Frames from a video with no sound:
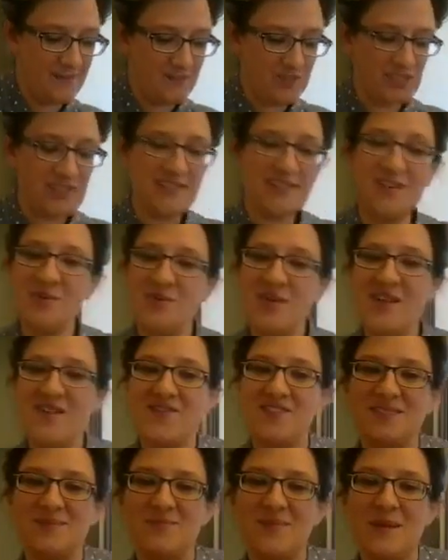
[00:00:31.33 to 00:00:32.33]
Just gonna wait
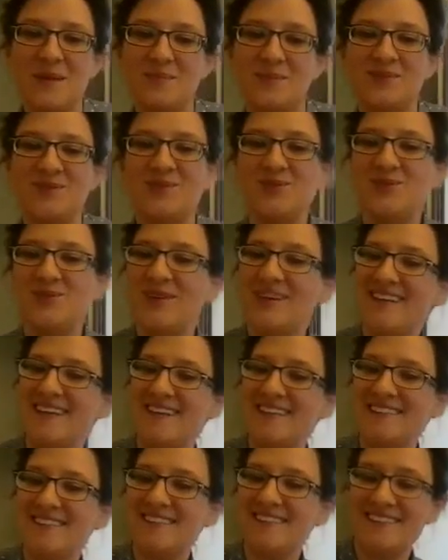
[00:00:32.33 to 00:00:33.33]
for some people to join
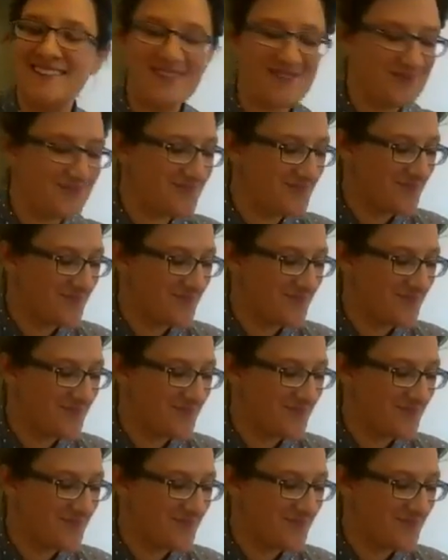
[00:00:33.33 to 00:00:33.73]
us.